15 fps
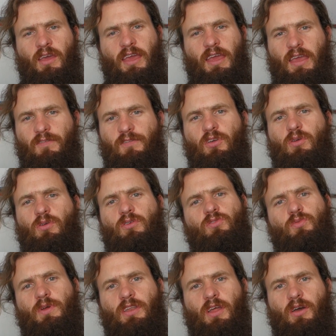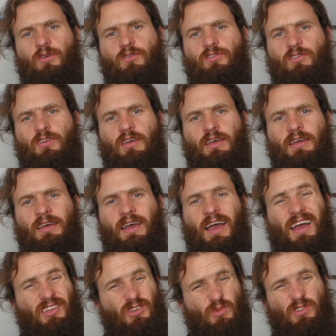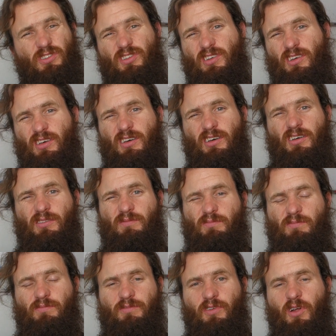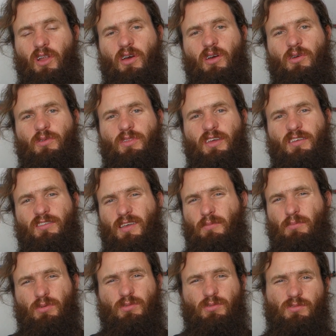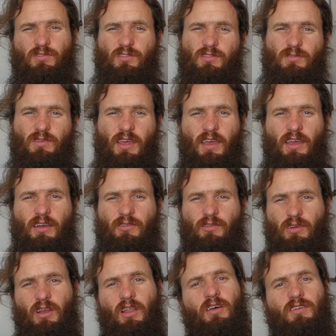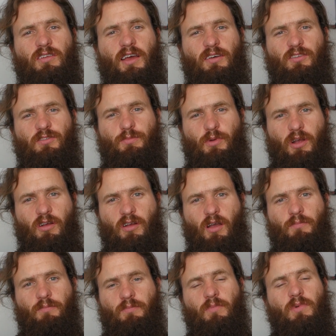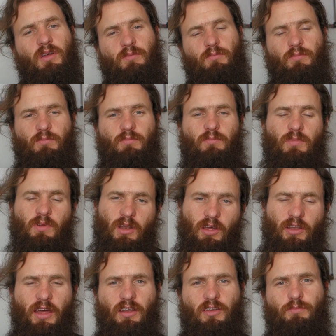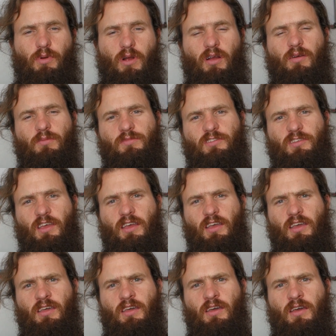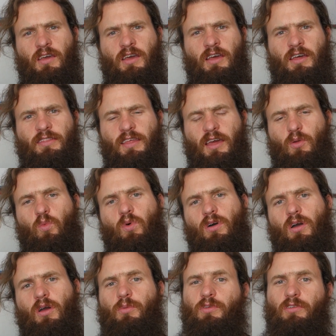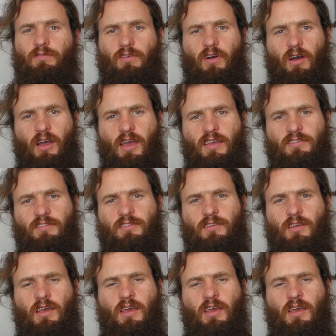If you use Windows and you want to follow the examples here and learn how to program C, then what I would advise